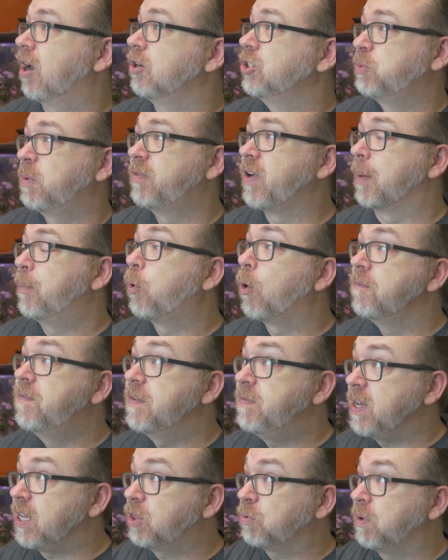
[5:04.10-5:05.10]
Uh, so we've got port
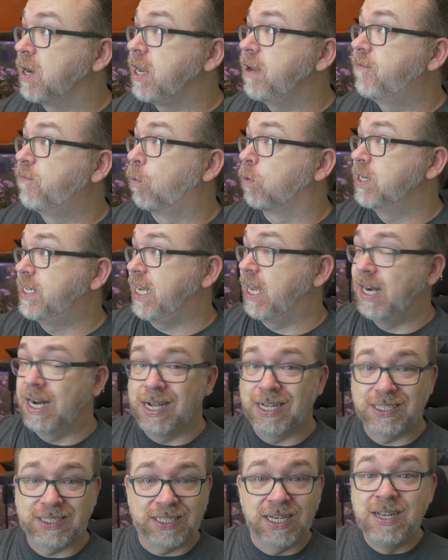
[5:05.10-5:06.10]
53 for
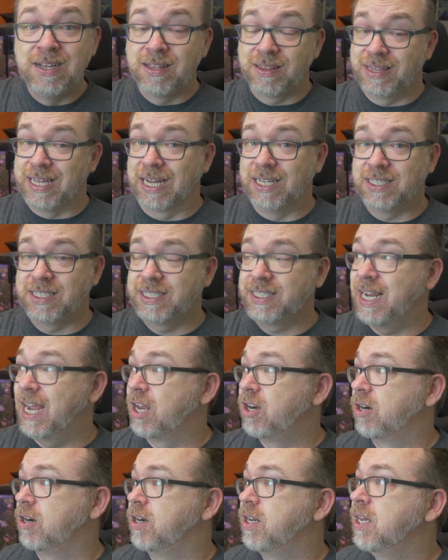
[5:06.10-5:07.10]
DNS. That's
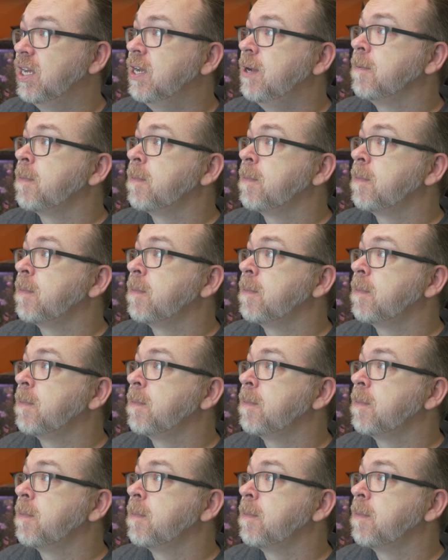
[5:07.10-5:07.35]
standard.